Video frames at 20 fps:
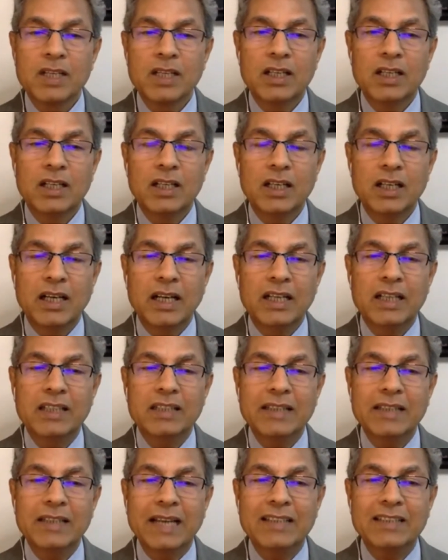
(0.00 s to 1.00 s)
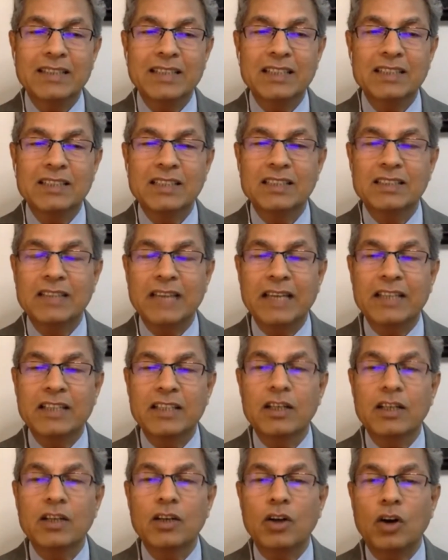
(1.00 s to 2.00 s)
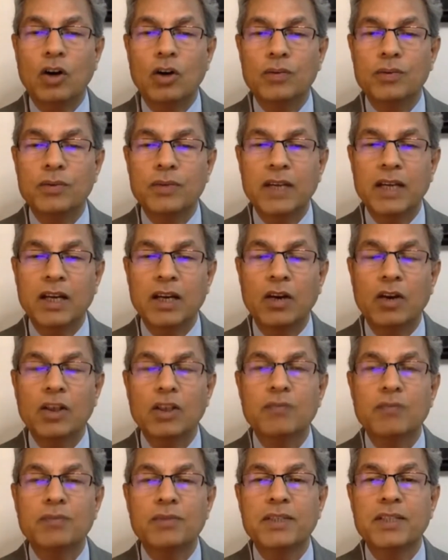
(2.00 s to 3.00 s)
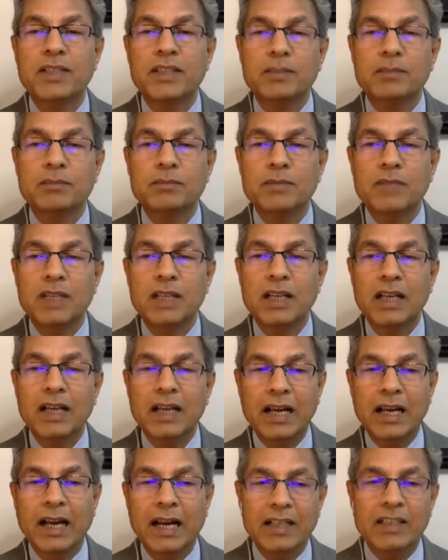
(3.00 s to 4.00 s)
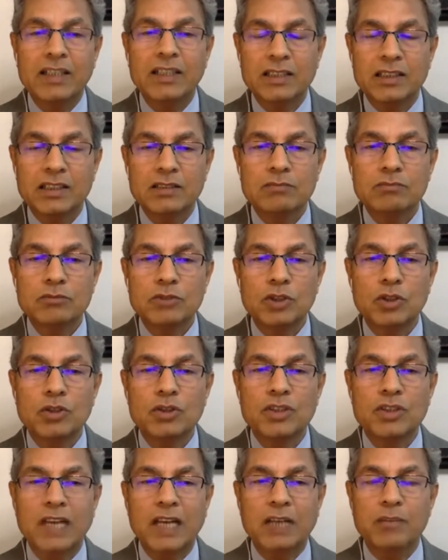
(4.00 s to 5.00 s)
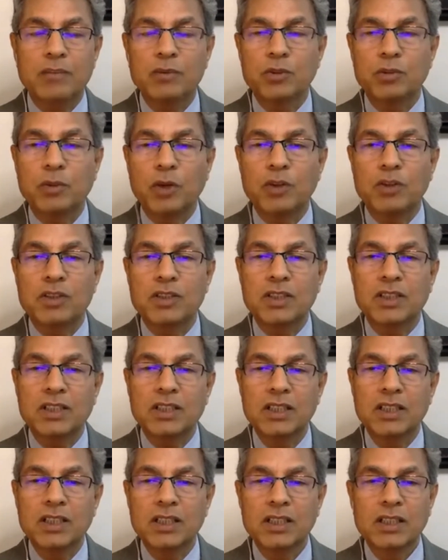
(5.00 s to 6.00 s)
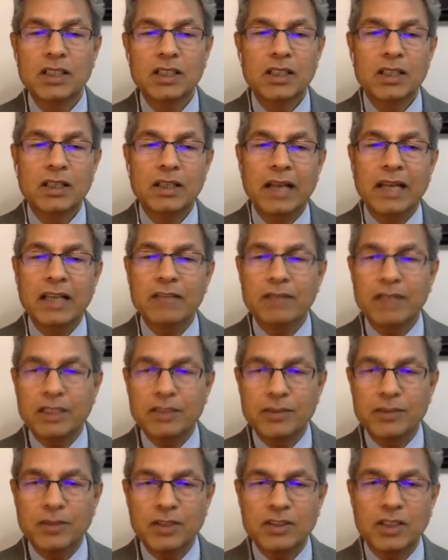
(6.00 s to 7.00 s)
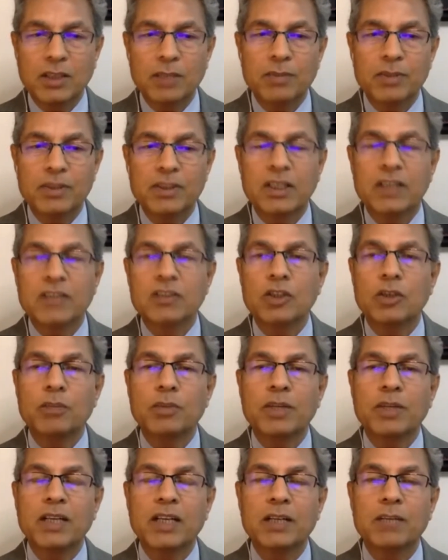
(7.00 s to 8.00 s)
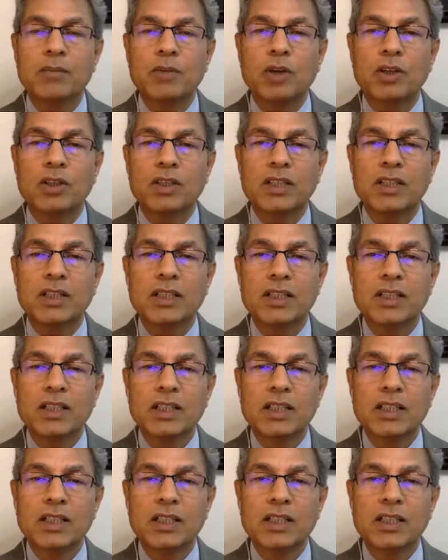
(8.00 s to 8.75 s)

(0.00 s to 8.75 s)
And in that sense, the cycle of allowing freedom and jackboot policy. Likewise, for example, Deng Xiaoping had brought in